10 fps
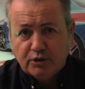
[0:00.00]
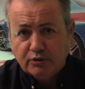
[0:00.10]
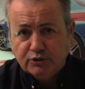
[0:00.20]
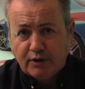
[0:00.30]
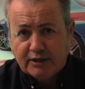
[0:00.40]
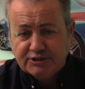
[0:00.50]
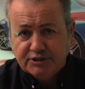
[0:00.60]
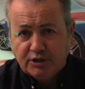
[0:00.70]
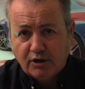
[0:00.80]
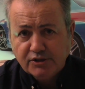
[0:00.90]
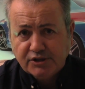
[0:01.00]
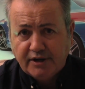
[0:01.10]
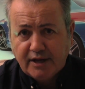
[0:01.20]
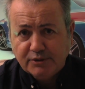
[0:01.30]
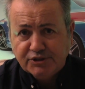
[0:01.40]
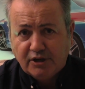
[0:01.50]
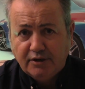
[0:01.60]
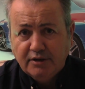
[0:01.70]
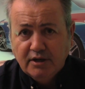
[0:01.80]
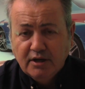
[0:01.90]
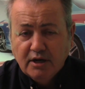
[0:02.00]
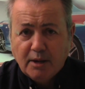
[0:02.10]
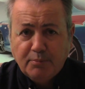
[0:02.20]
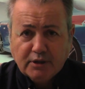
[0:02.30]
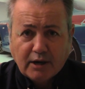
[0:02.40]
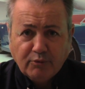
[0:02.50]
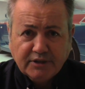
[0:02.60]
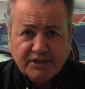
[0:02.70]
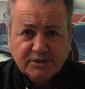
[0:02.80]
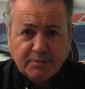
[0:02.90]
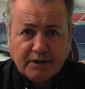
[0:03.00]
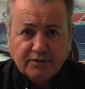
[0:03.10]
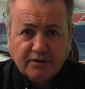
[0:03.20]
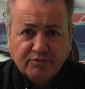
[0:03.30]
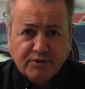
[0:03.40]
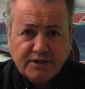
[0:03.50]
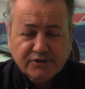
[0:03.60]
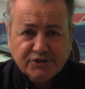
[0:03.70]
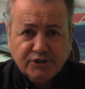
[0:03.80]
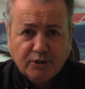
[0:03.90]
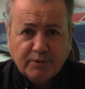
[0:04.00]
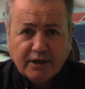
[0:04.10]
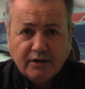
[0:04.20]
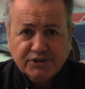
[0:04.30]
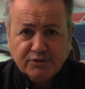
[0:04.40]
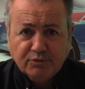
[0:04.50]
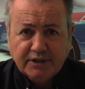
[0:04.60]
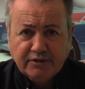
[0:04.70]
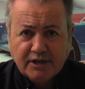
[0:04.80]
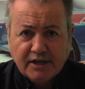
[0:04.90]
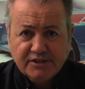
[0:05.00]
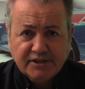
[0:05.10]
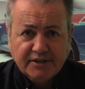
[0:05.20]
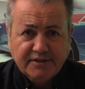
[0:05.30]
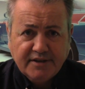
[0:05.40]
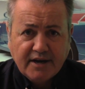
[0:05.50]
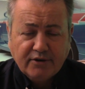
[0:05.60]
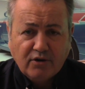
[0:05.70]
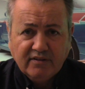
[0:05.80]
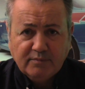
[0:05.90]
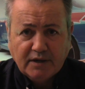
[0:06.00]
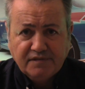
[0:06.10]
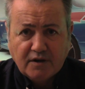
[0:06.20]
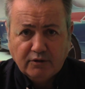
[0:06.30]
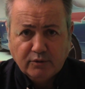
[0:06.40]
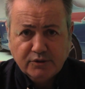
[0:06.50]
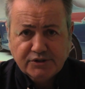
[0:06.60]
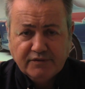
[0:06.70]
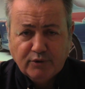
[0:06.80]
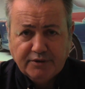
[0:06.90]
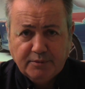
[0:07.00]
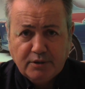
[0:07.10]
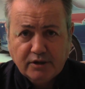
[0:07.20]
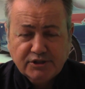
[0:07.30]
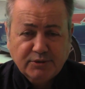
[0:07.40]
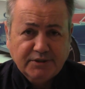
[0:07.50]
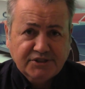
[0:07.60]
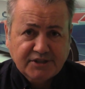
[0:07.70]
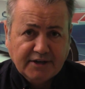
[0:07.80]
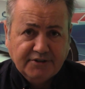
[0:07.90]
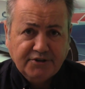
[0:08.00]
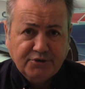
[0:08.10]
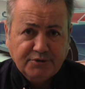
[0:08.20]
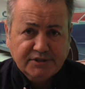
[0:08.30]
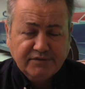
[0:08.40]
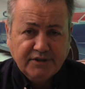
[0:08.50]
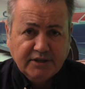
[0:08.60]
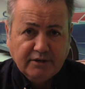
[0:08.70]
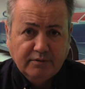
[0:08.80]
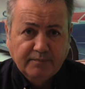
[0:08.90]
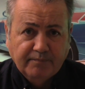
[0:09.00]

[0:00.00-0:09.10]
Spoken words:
called Crashing Cars on Amazon, a book I released about 3 years ago, but I also realized that not all of my followers have read the book, so I decided to do this video.